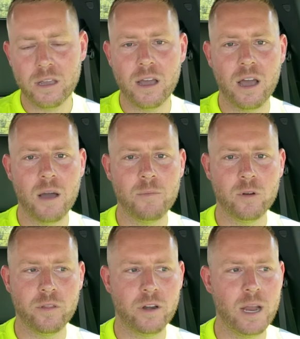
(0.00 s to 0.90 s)

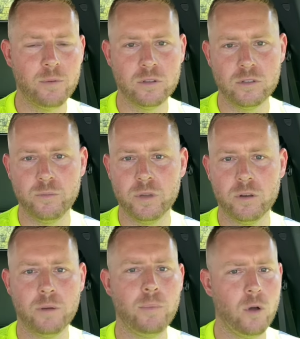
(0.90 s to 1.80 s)
or they're able to
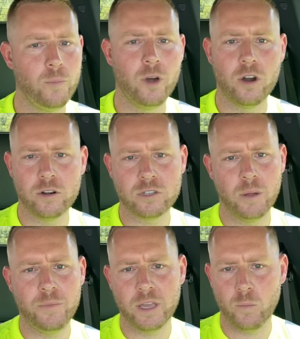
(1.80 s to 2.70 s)
build a pole barn or
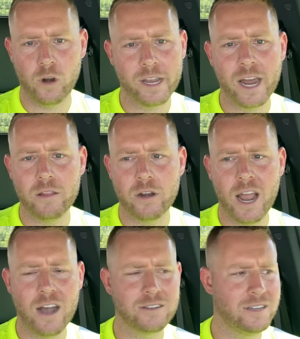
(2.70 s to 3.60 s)
something and work out of their house.